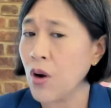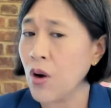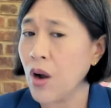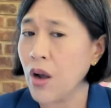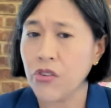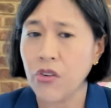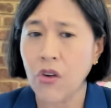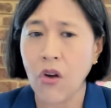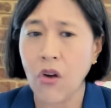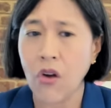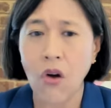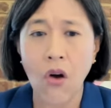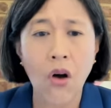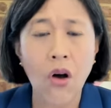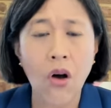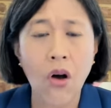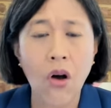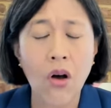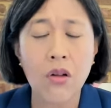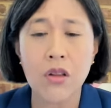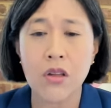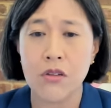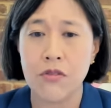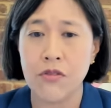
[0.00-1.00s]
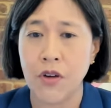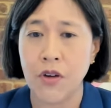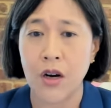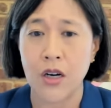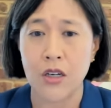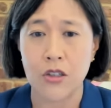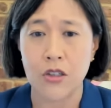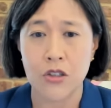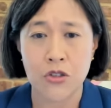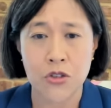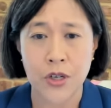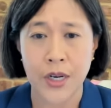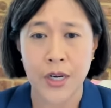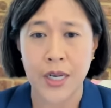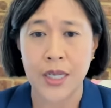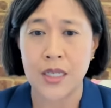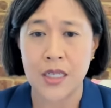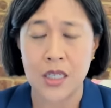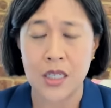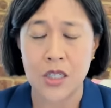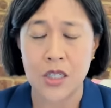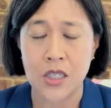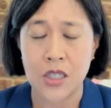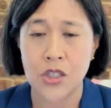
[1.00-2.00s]
all of our trade
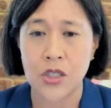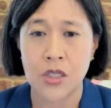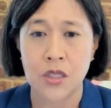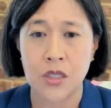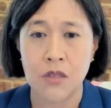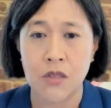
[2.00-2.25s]
initiatives,